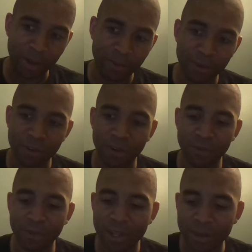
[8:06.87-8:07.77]
my first
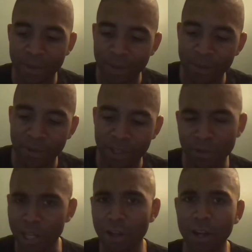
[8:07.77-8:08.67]
girlfriend, and my mom was like, you
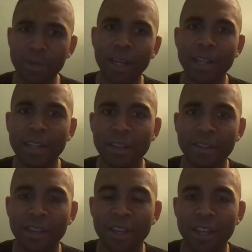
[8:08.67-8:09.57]
can't talk to me like
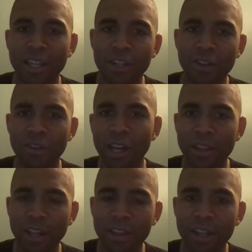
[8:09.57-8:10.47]
this. You know, I
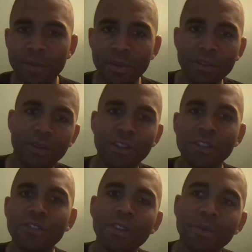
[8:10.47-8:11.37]
thought the military would
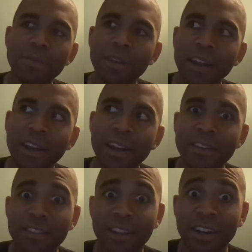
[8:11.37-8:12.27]
teach you something, and
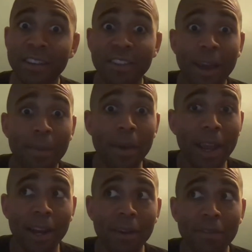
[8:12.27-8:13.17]
I snapped
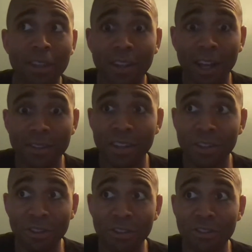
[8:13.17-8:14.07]
back, and I was like, I
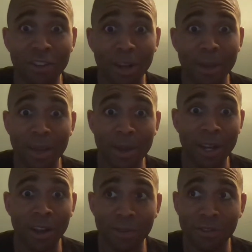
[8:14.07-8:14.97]
said, listen, you're not my
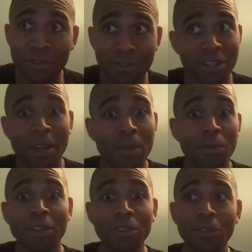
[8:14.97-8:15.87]
commanding officer. You keep telling me
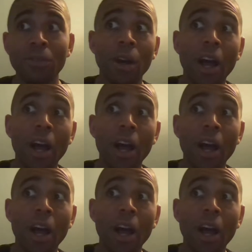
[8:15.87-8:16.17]
what to do.